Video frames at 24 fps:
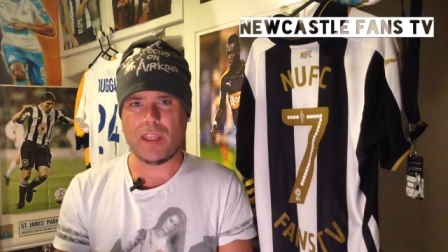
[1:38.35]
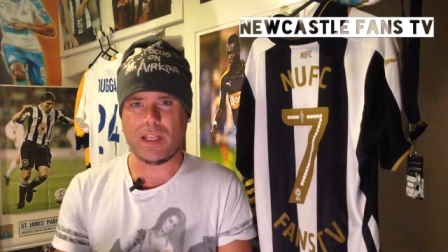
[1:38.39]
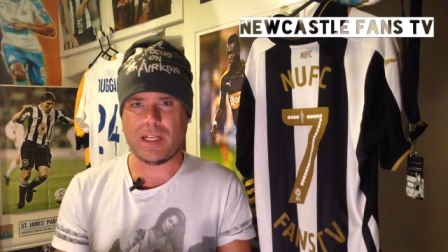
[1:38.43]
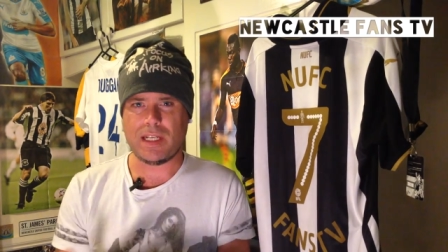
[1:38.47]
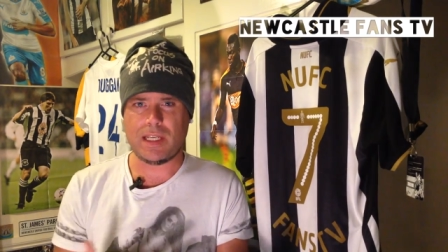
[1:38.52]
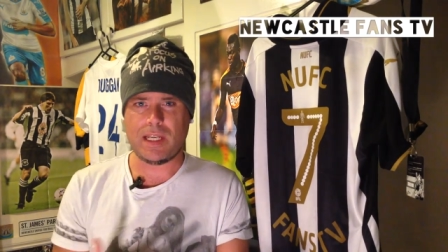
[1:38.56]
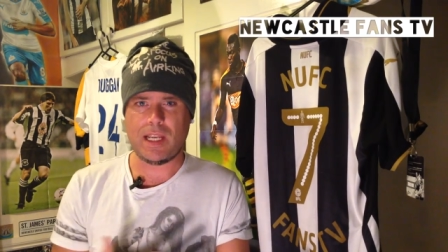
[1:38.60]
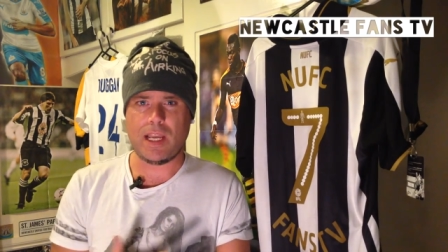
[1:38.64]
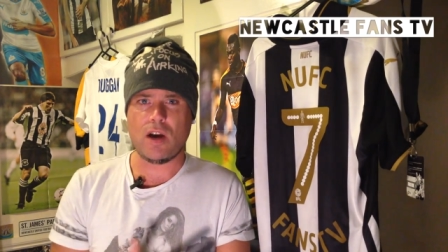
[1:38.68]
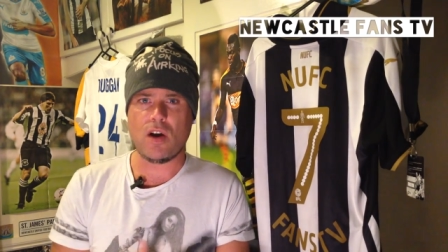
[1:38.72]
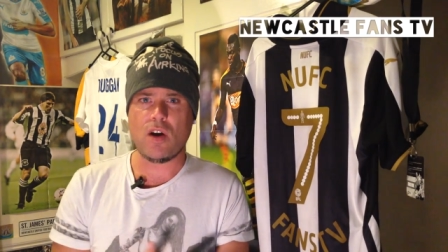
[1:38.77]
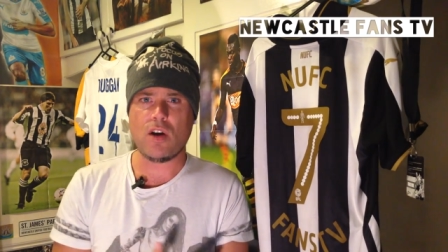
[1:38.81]
the
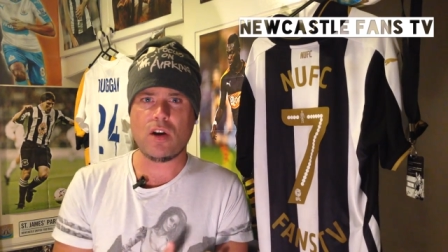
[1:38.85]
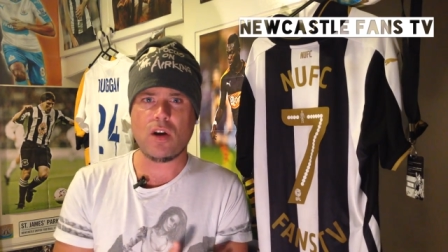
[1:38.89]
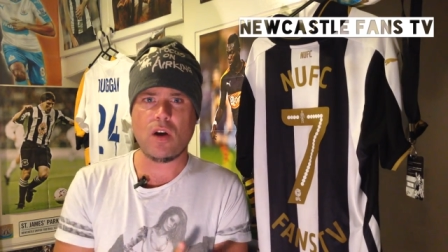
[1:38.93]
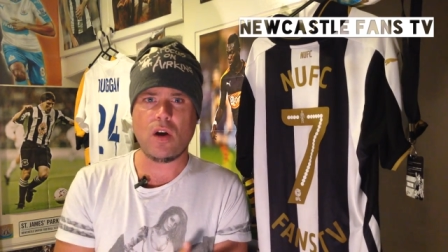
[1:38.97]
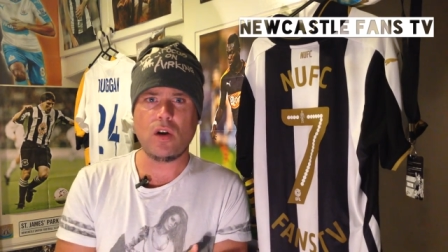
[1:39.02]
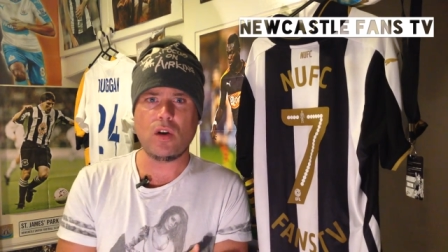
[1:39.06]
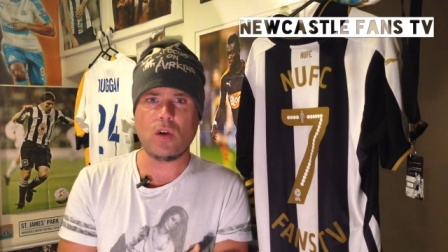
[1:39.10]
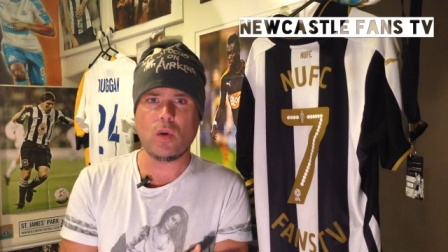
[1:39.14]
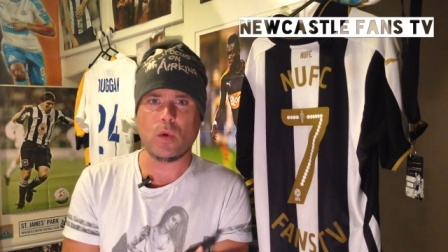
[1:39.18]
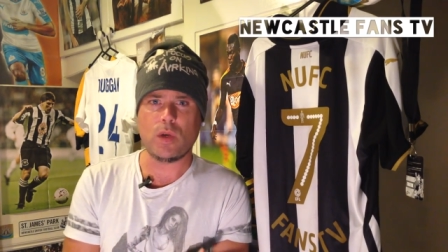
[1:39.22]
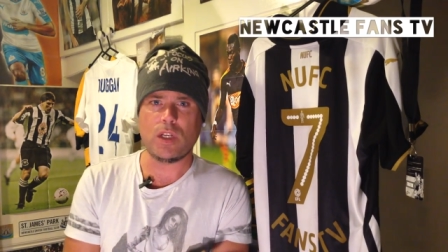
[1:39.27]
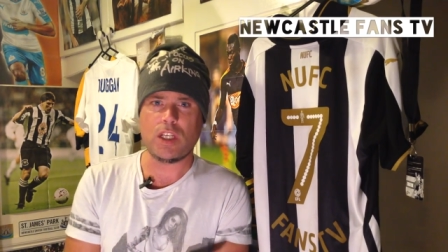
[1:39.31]
D R
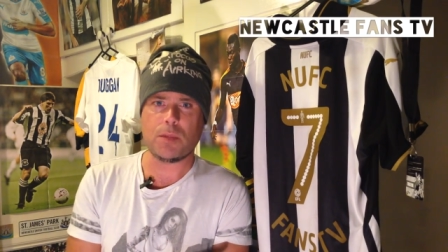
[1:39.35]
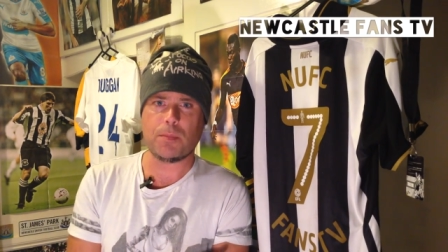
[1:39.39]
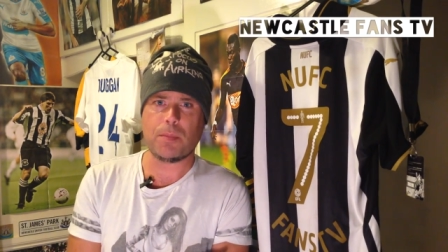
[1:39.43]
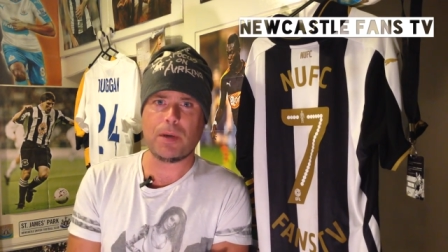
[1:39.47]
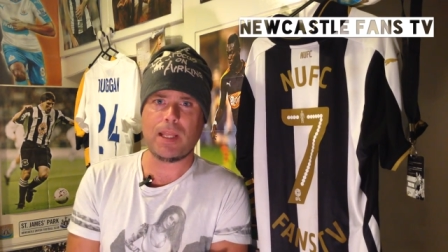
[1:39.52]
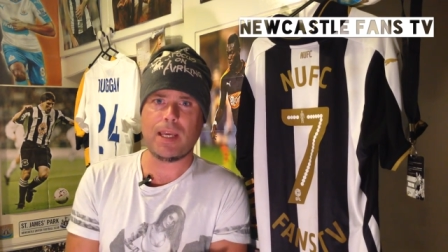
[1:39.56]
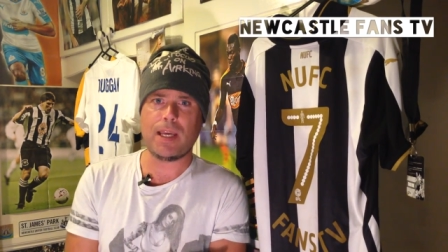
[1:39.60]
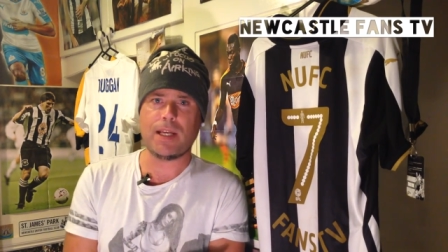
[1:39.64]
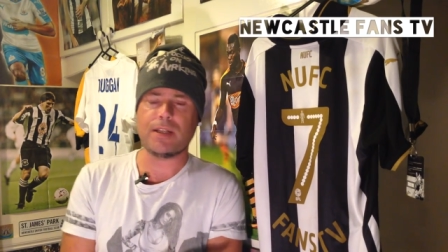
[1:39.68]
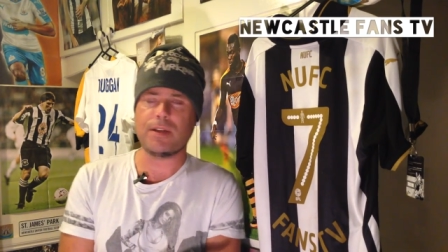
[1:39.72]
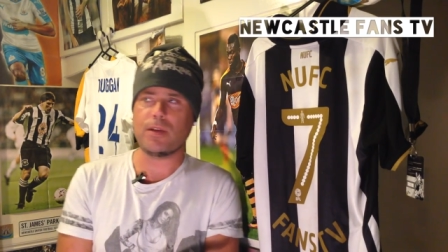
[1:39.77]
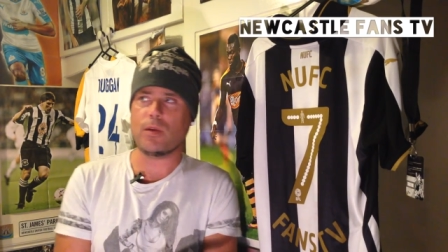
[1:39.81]
Congo and he's
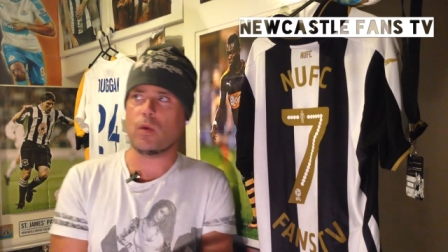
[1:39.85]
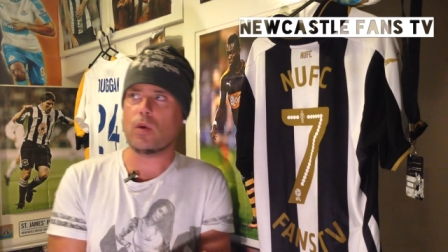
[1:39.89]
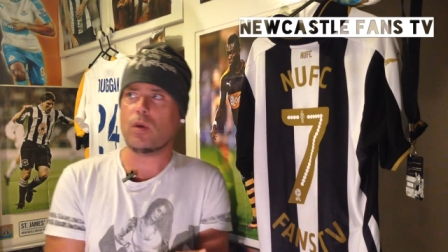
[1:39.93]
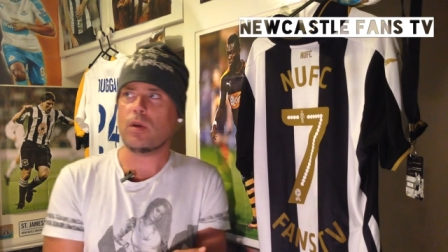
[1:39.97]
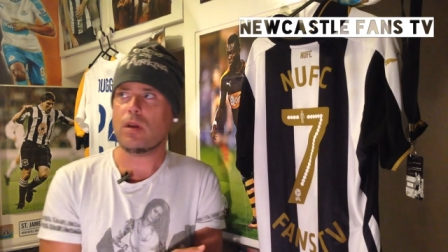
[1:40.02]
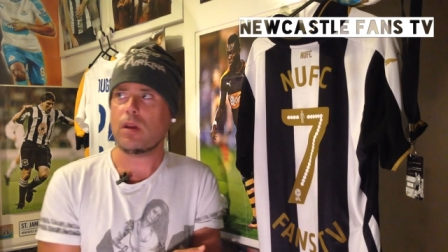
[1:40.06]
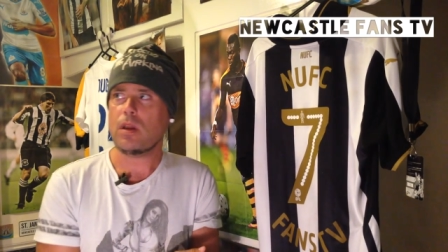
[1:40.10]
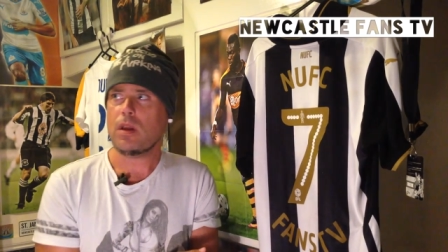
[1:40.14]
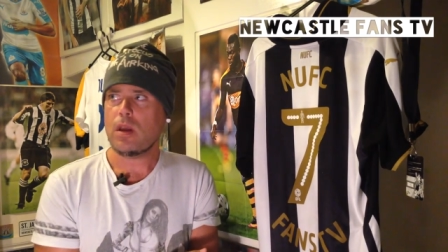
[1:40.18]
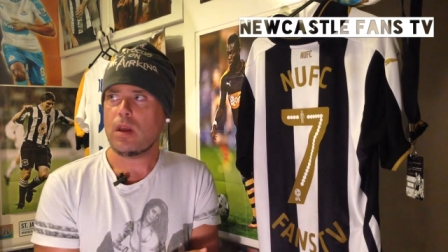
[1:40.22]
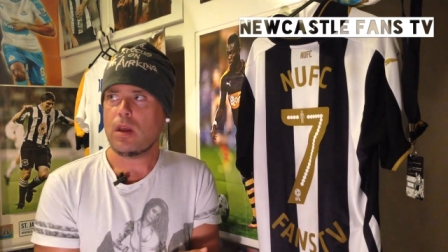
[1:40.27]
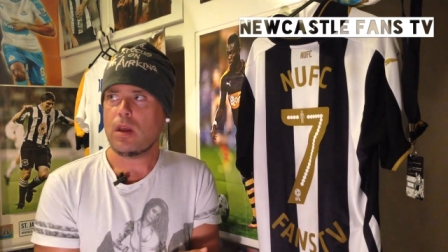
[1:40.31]
played, you know.